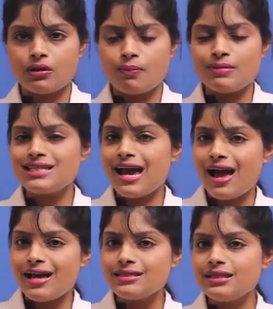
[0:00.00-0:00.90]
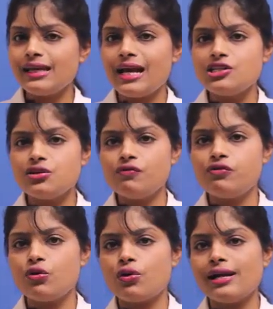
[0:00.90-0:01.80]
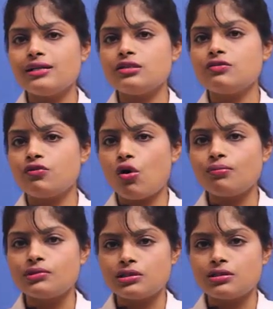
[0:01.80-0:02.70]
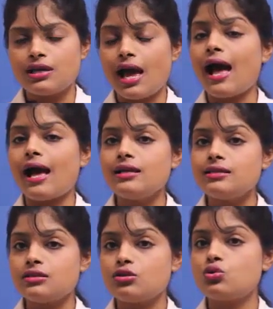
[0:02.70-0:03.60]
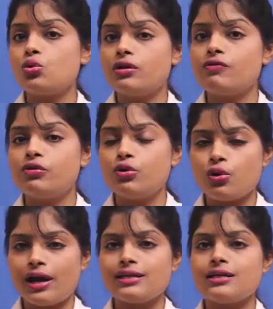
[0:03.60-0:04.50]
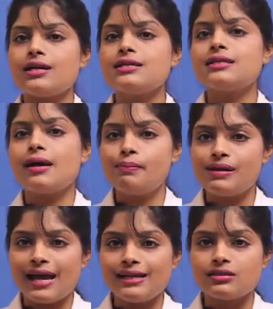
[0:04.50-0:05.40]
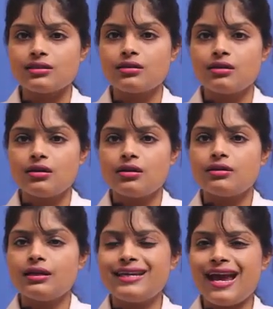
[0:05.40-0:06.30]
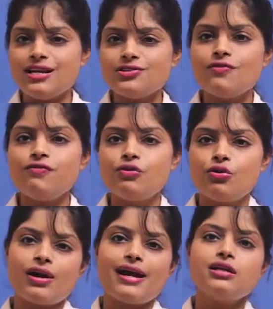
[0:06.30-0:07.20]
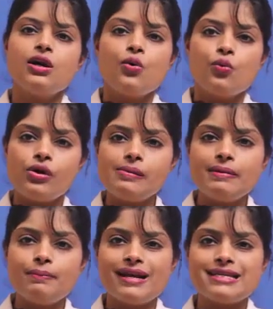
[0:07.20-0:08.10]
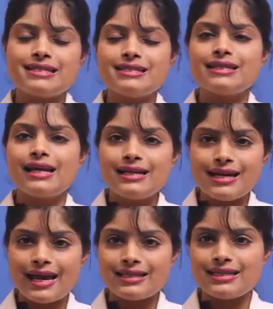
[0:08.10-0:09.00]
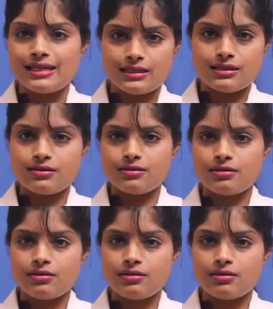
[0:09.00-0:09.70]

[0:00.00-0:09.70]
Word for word: But as the calcium fluoride is formed, as the sodium fluoride is applied, the calcium fluoride will be present in excess.